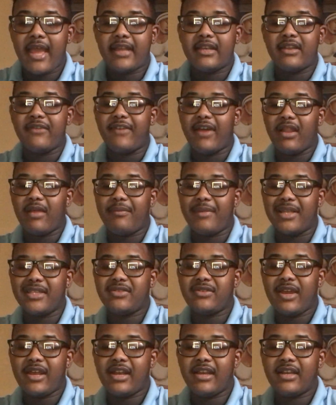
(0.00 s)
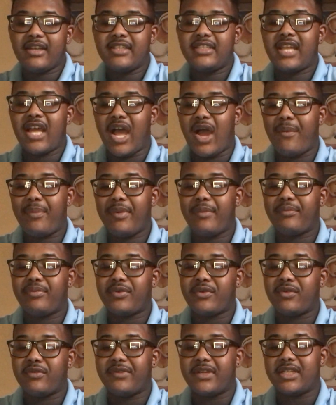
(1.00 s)
Developmental editors help
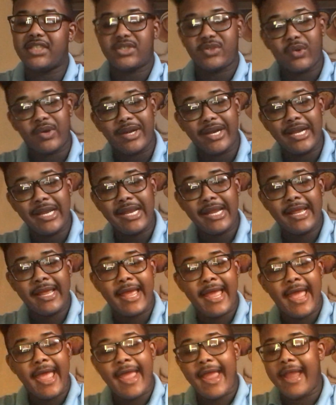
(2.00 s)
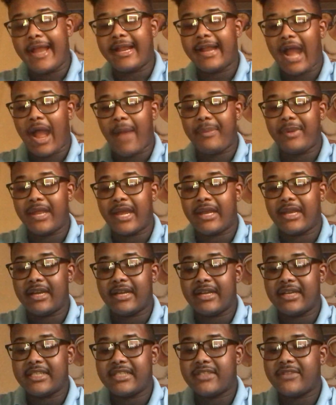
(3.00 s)
improve your story, and copy
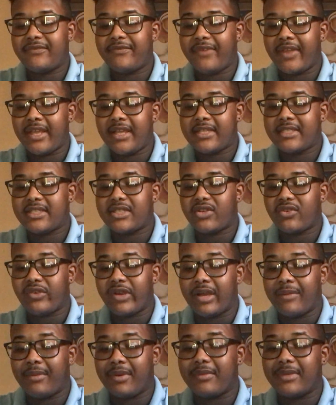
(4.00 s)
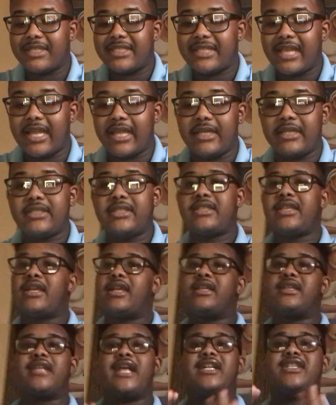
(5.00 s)
editors fix grammar mistakes.
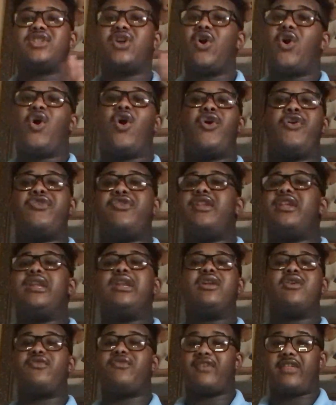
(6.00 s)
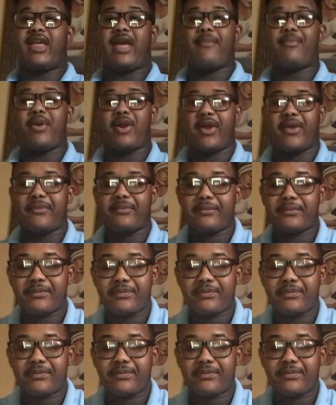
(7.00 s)
That's all you need to know for that part.